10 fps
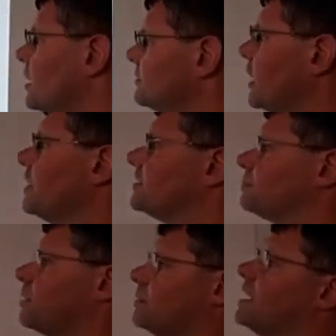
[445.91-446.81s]
So
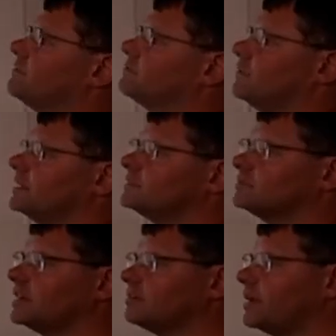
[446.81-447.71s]
that's why we have
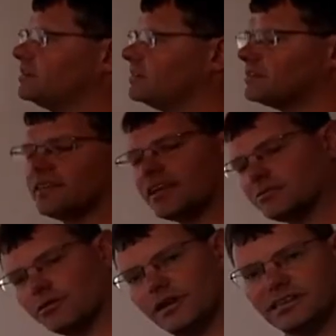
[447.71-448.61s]
relational databases, and
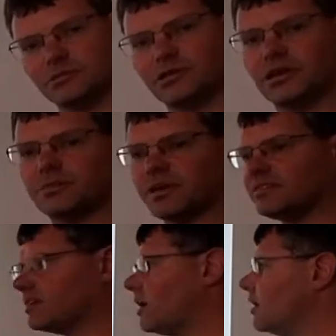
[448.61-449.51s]
that's what relational
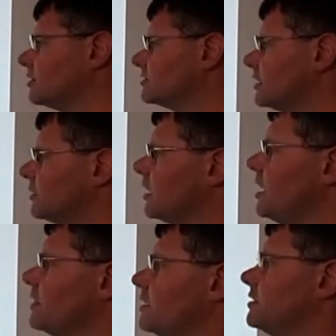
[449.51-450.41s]
databases are. So
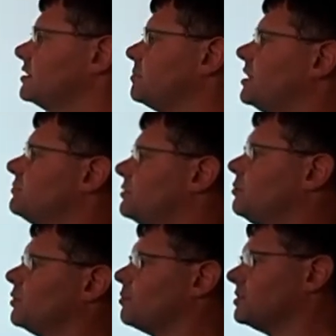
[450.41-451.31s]
they're a database with
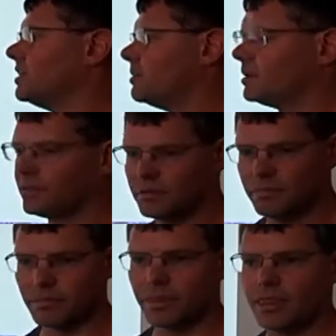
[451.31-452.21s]
more than one table in them,